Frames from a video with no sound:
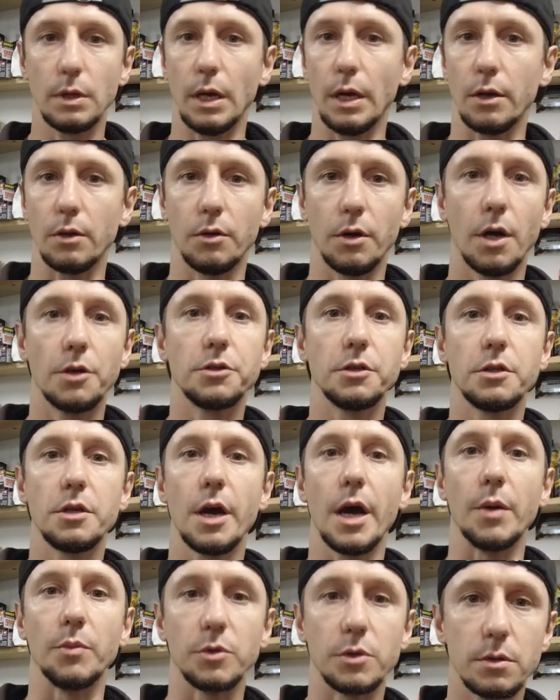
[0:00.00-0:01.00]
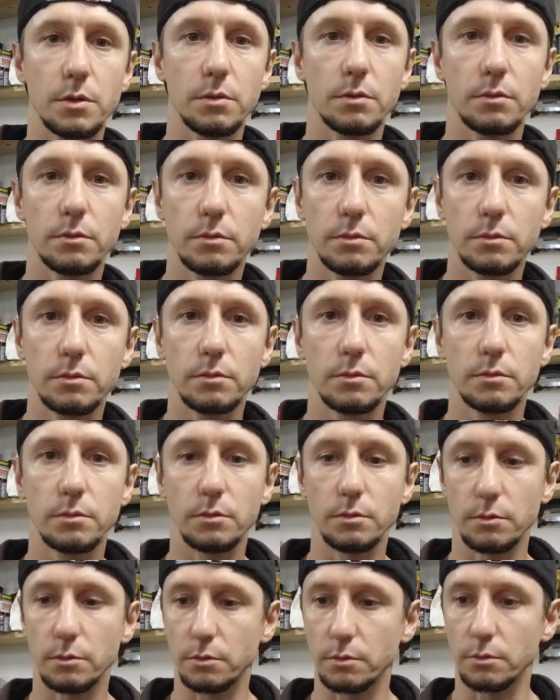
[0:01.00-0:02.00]
I don't know, 100 times
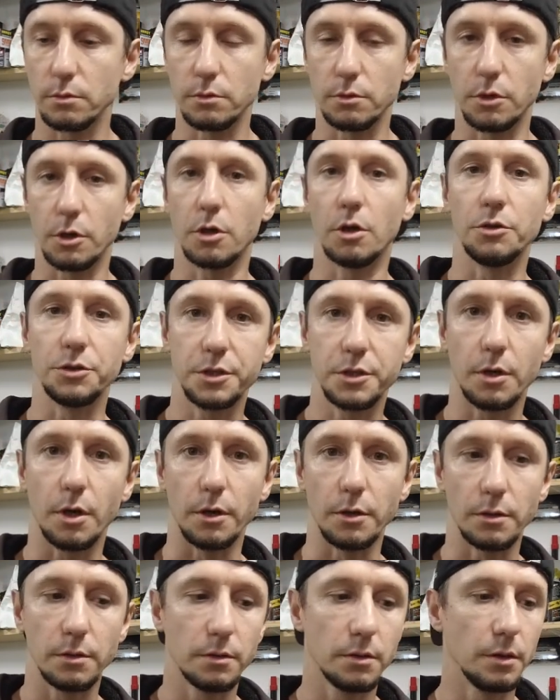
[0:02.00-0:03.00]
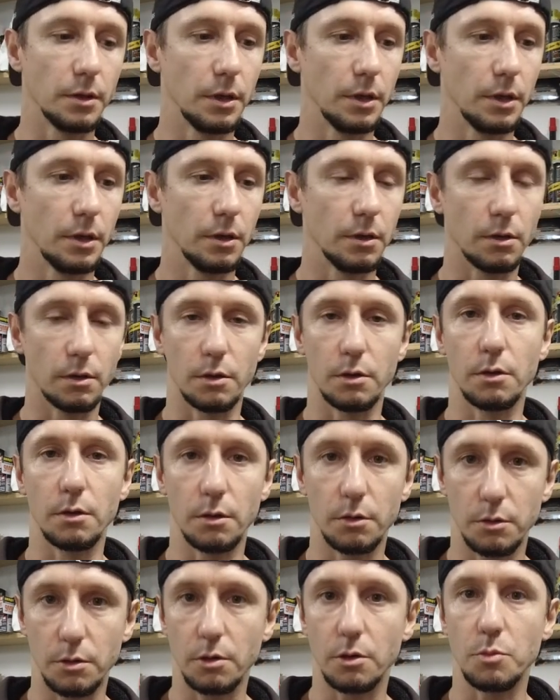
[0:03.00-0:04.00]
the cold start
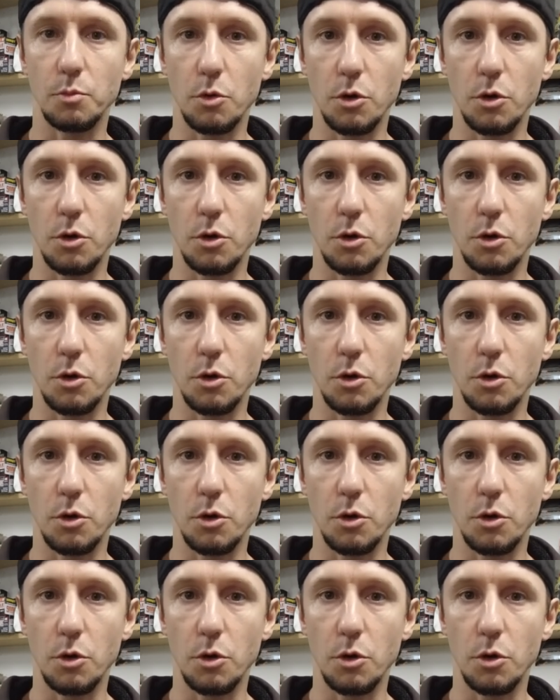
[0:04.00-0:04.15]
or